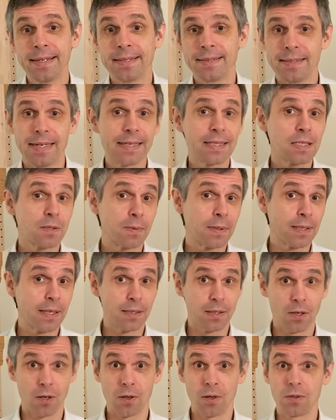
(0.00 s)
Next, we
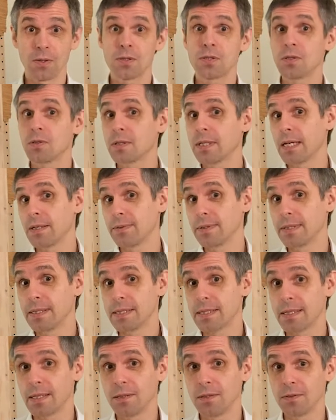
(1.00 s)
can also carry
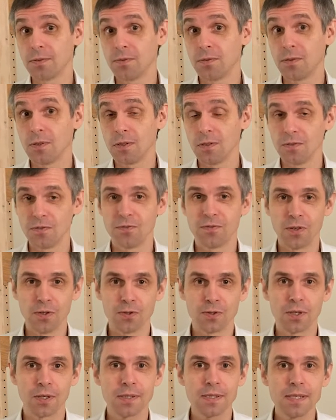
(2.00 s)
this out for
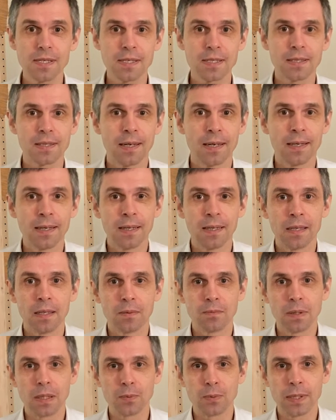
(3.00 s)
photons,
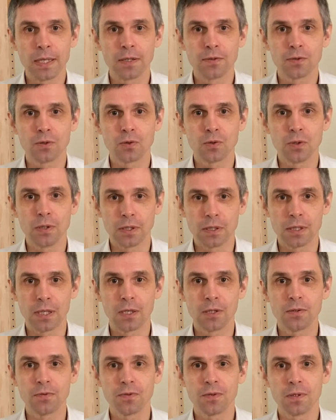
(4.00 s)
where we have to
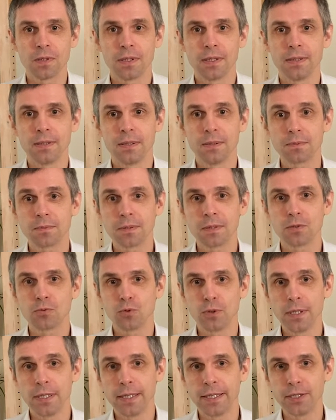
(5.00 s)
account for the different
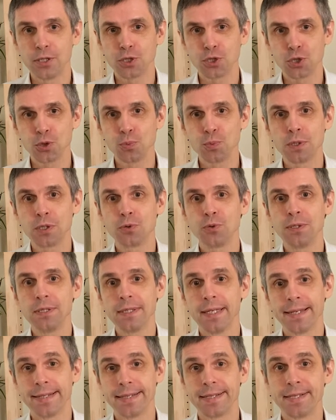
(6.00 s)
relation between
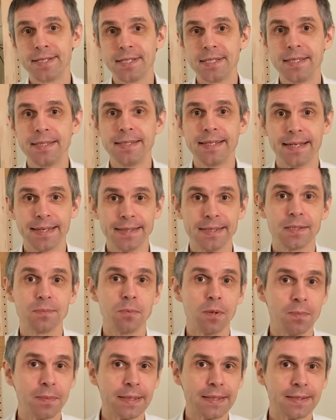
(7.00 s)
energy and
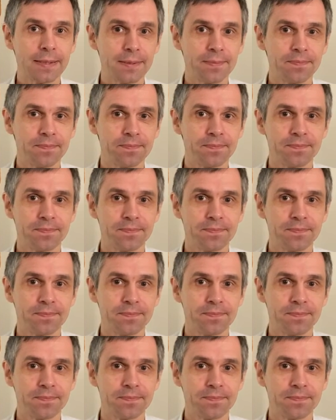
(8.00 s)
momentum.